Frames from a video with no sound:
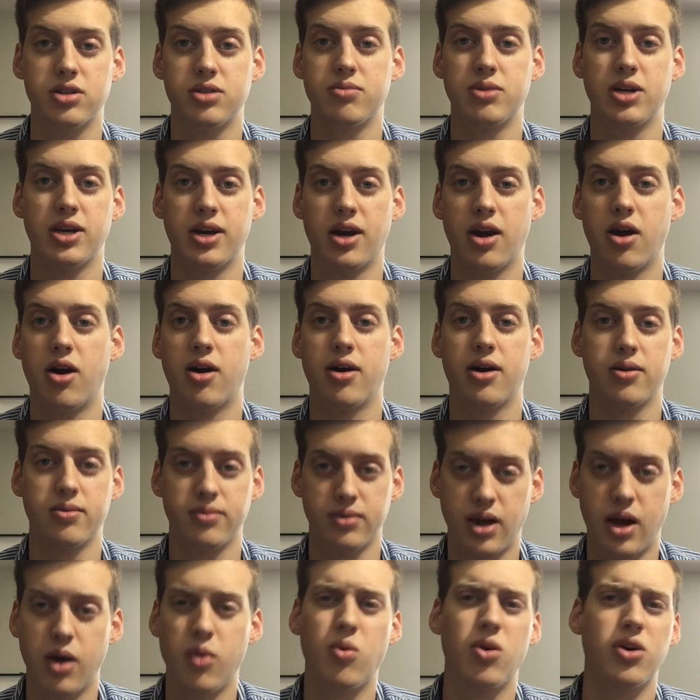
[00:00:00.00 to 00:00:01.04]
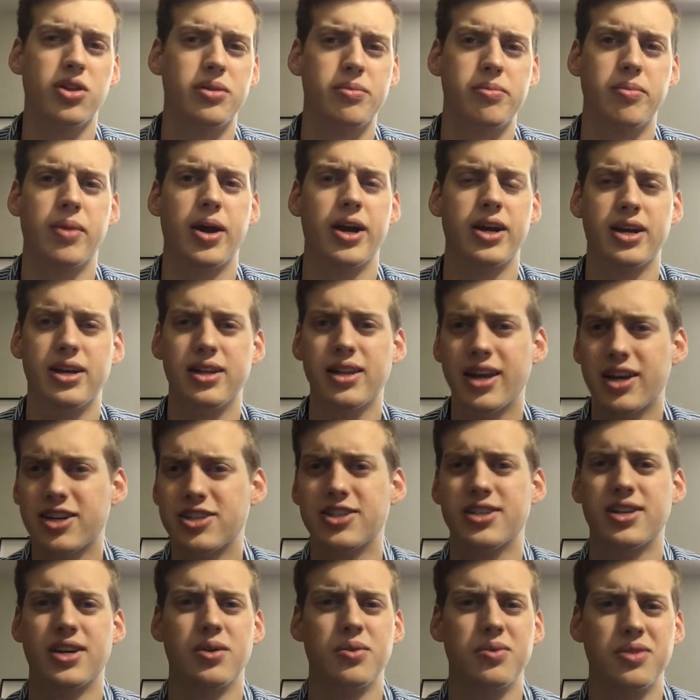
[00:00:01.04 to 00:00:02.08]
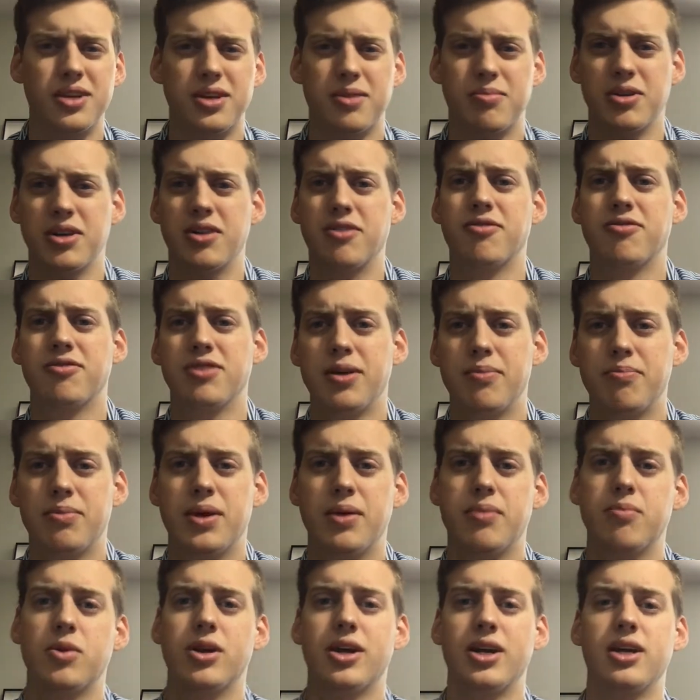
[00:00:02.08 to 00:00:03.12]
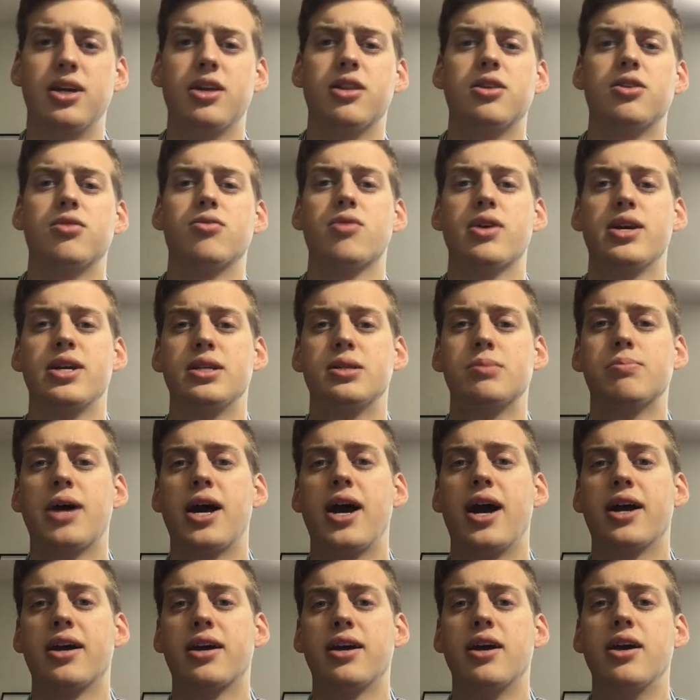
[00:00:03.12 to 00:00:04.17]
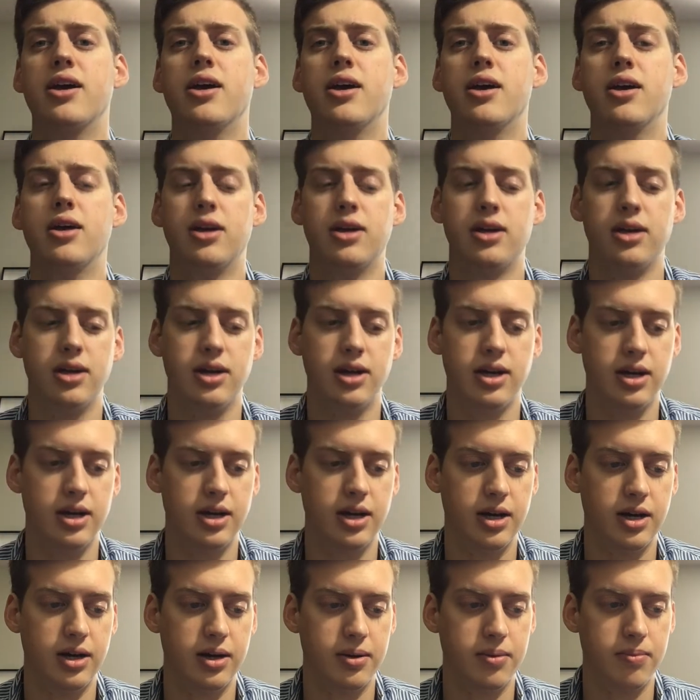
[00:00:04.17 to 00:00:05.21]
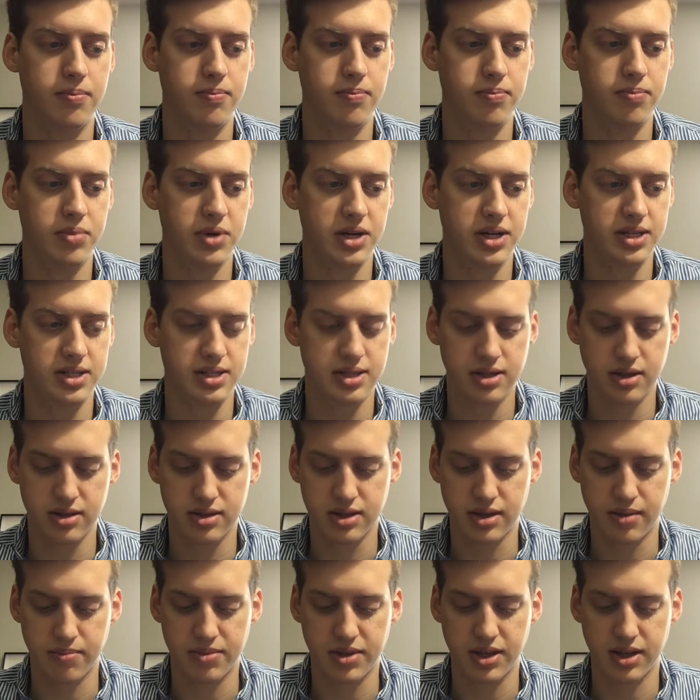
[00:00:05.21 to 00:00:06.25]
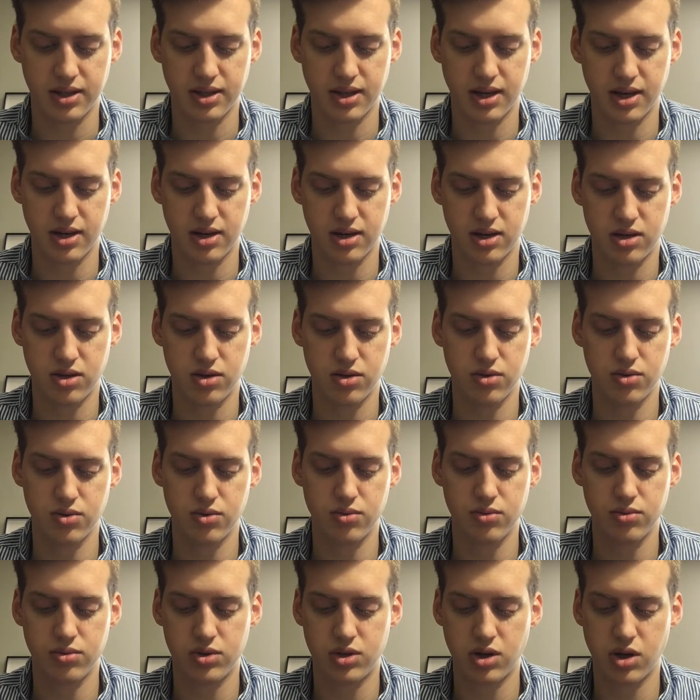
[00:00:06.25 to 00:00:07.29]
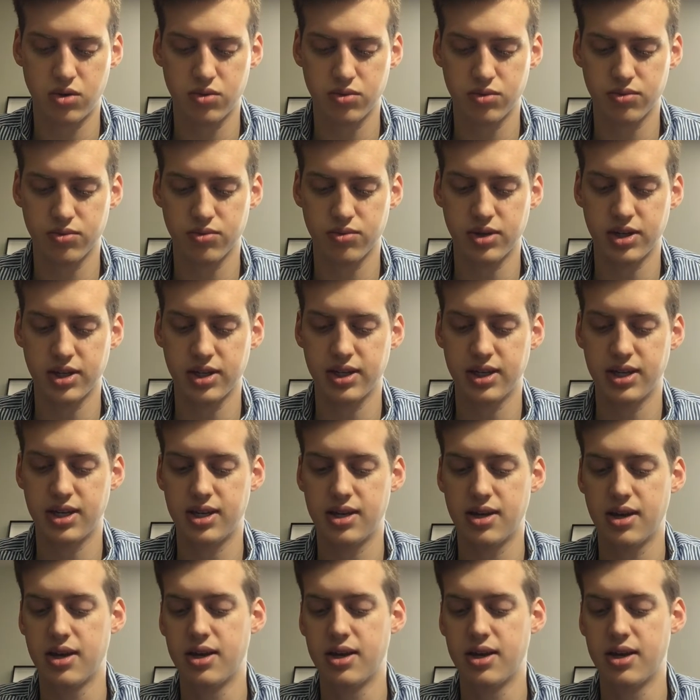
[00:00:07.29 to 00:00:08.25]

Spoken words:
I mean, I want them in my collection. I don't think I'm going to flip them when I get the grades back. But it's still something that you don't really...